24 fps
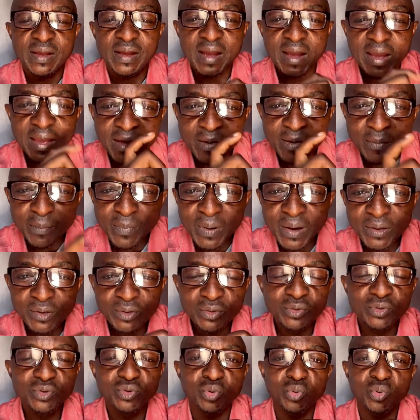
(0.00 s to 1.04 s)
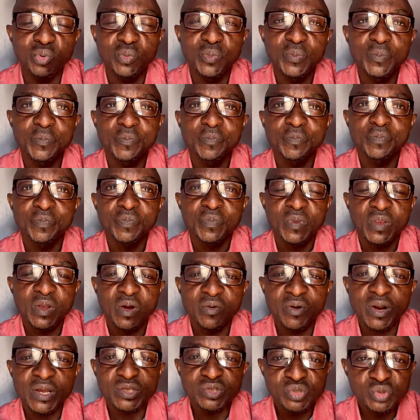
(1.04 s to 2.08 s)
I am Mayubno. All right,